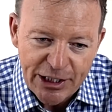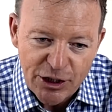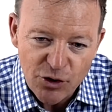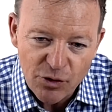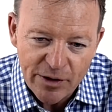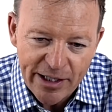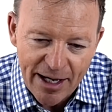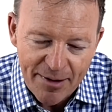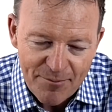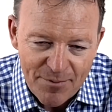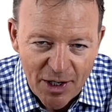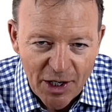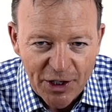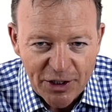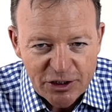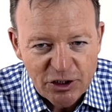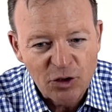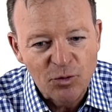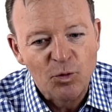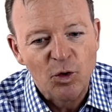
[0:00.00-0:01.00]
You'll get
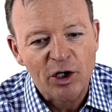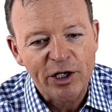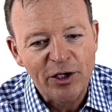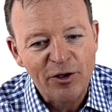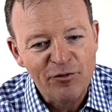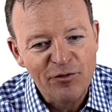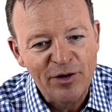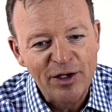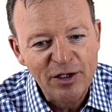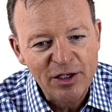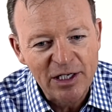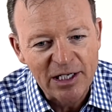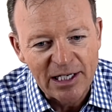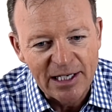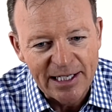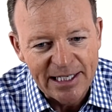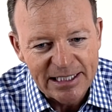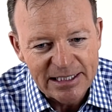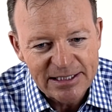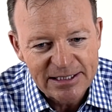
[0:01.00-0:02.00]
marked on what you vocalise.